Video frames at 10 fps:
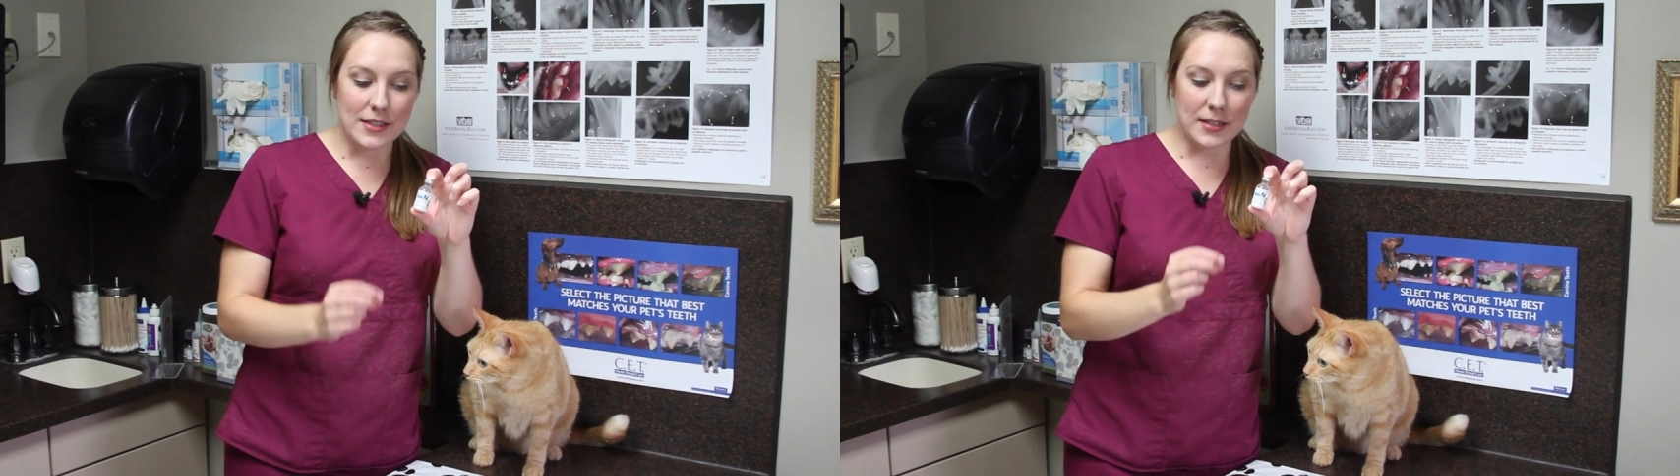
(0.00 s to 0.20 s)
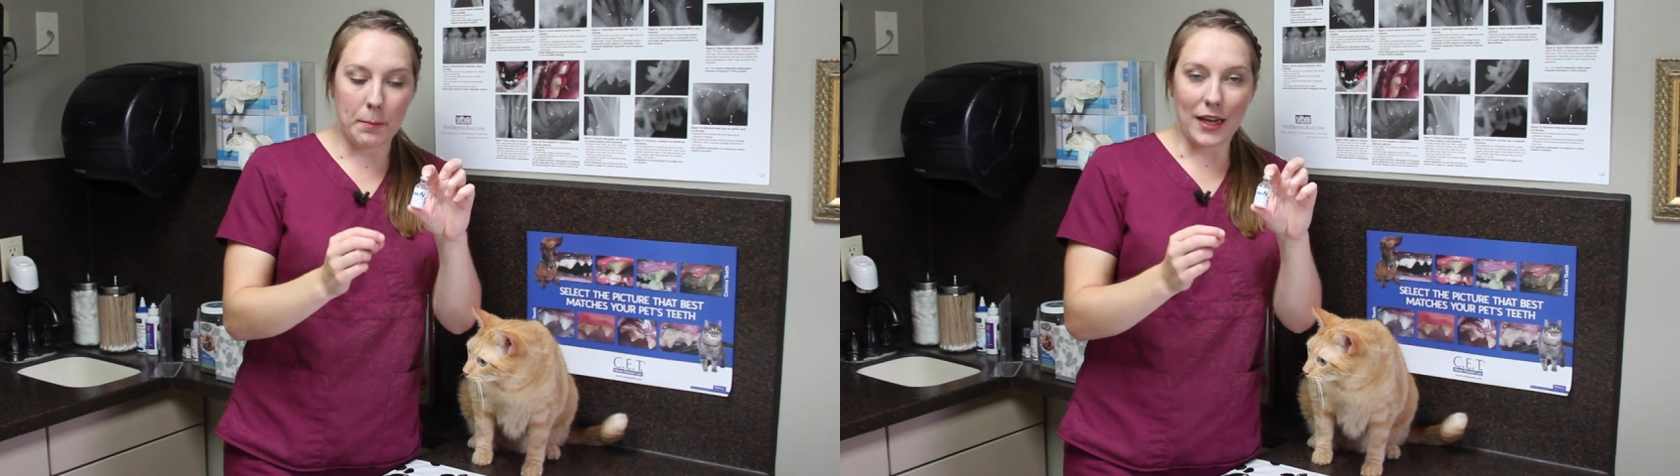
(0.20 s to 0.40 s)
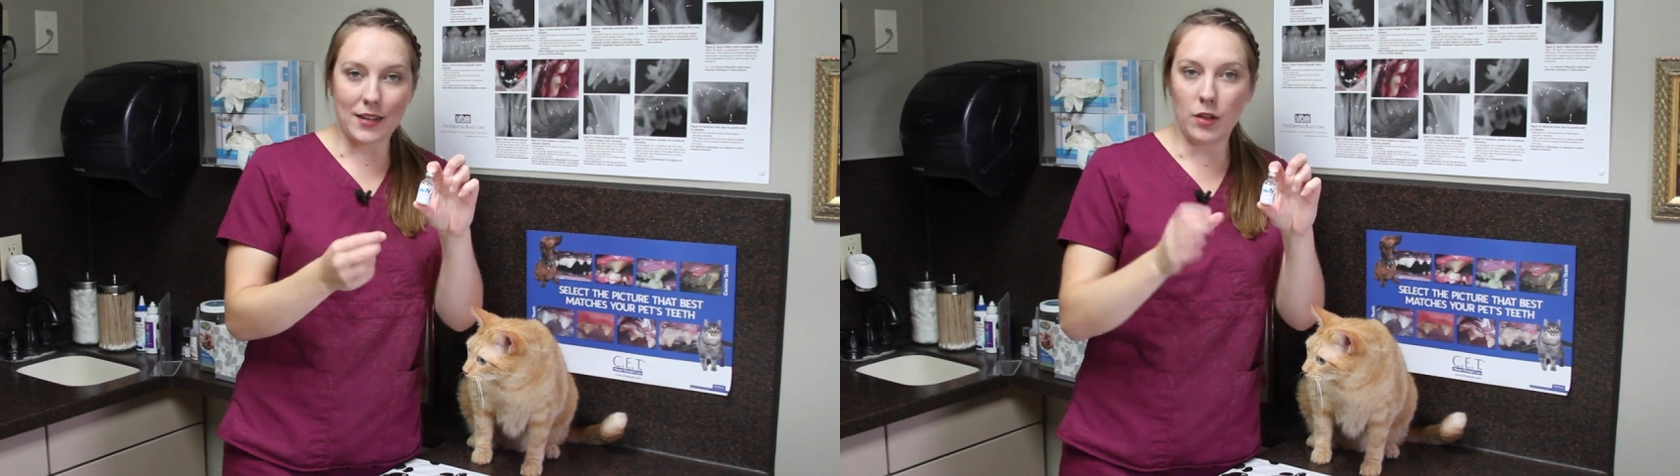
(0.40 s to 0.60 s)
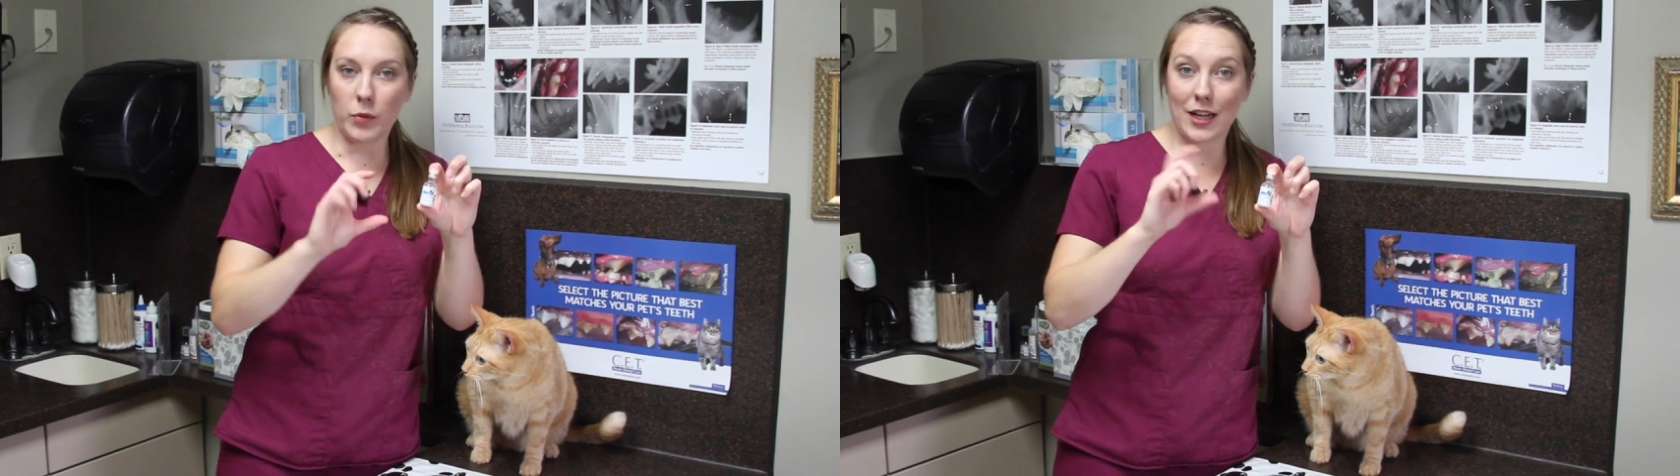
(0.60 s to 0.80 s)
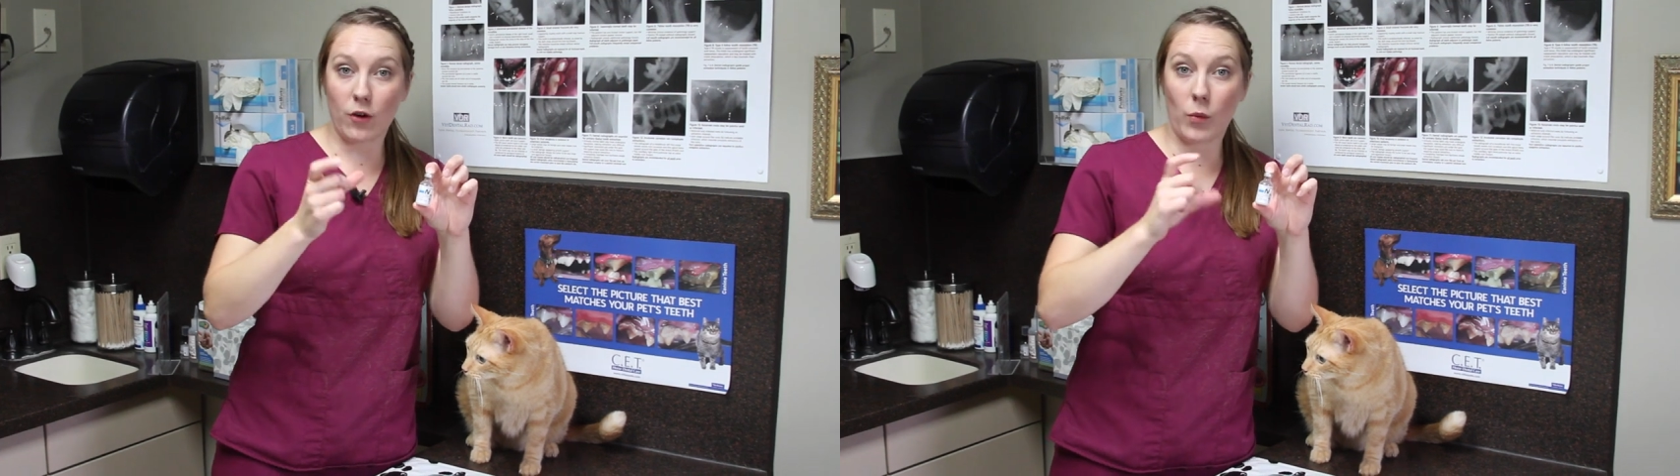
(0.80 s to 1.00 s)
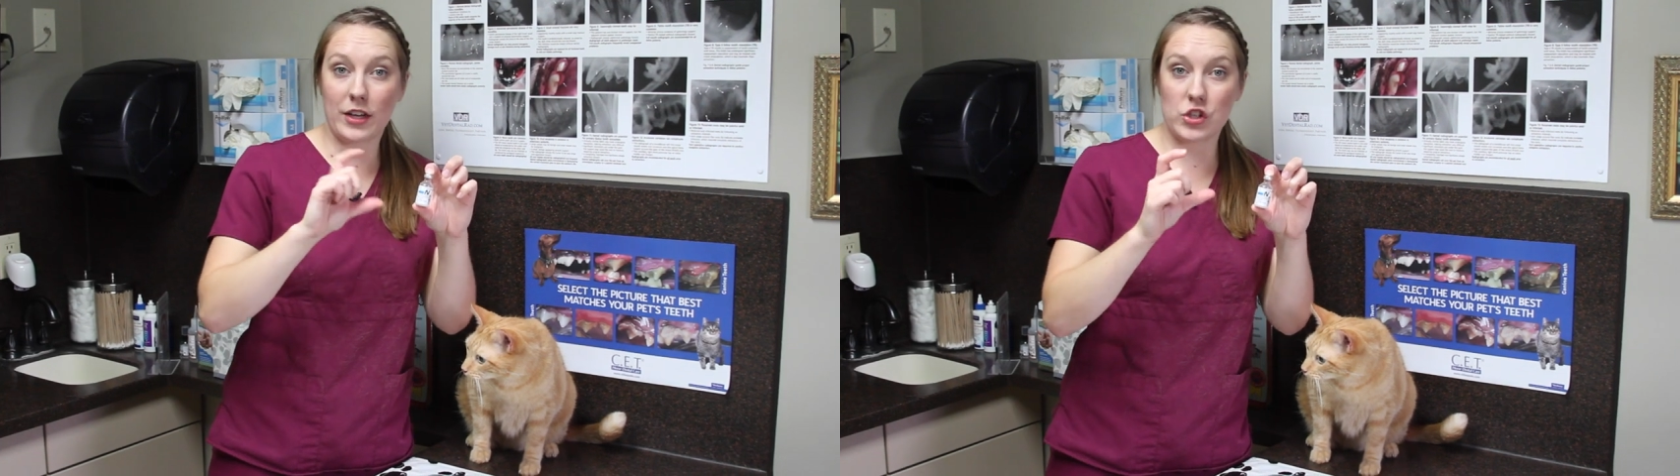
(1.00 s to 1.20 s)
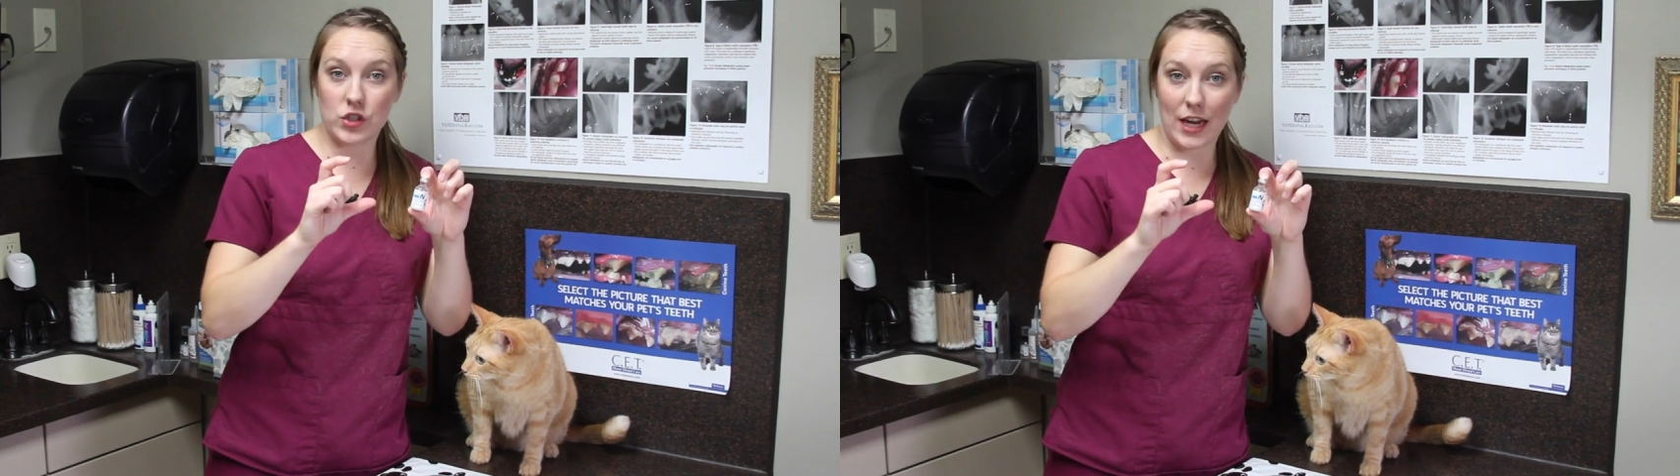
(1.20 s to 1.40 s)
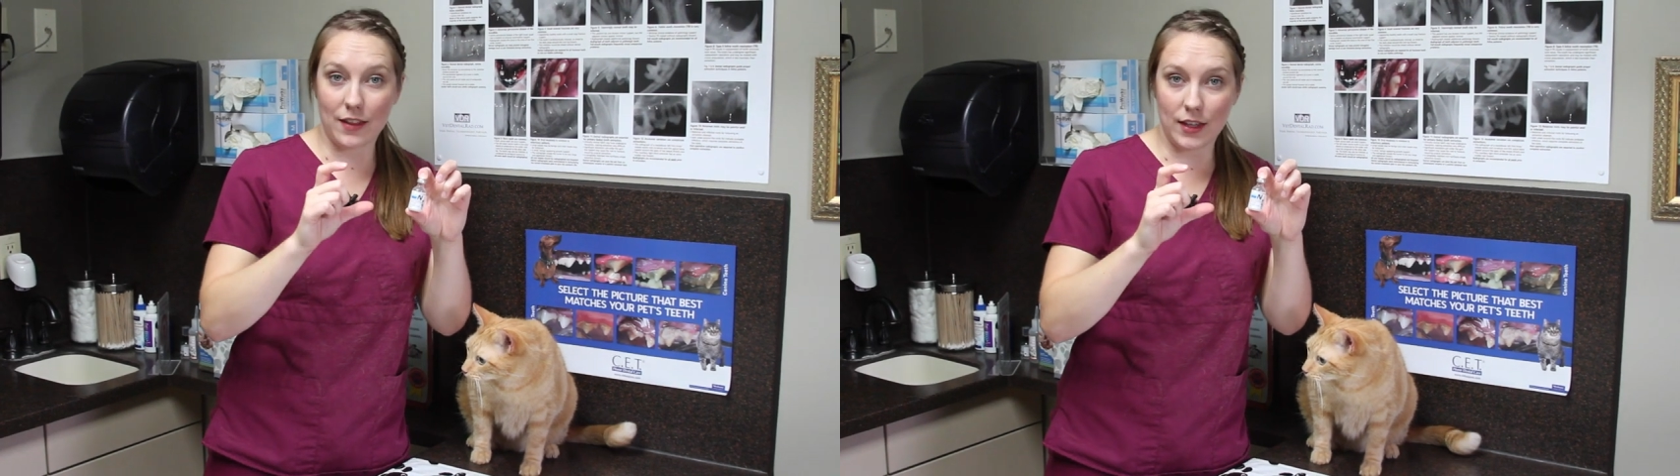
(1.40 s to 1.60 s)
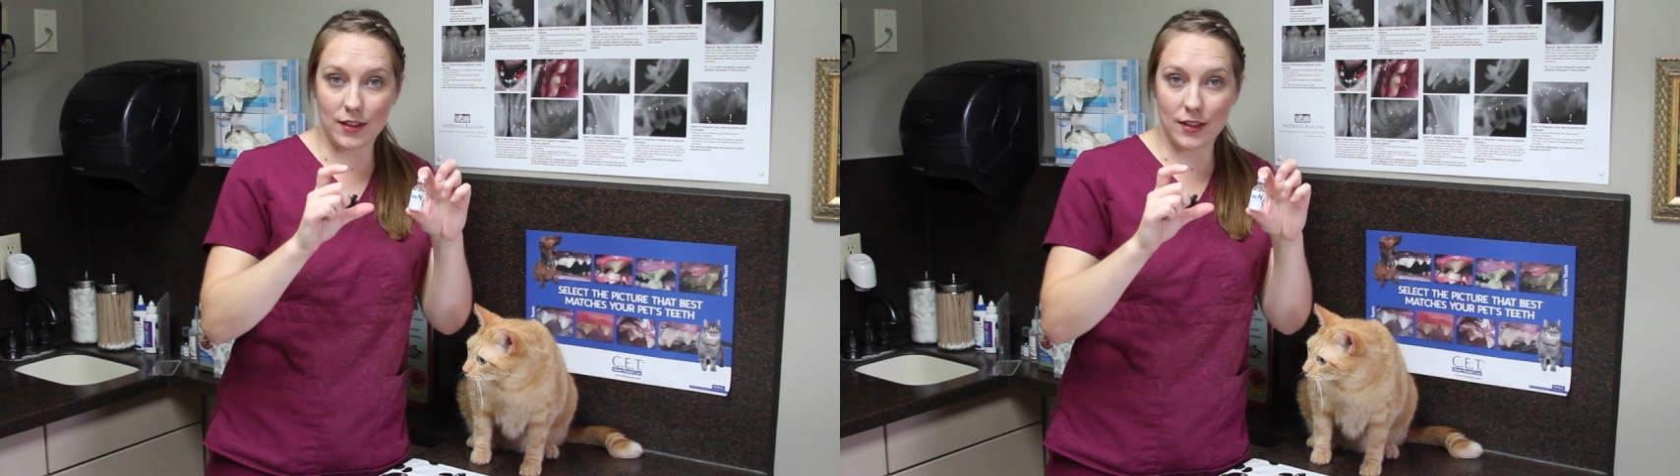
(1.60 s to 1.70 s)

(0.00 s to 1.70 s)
To mix it, we never want to shake the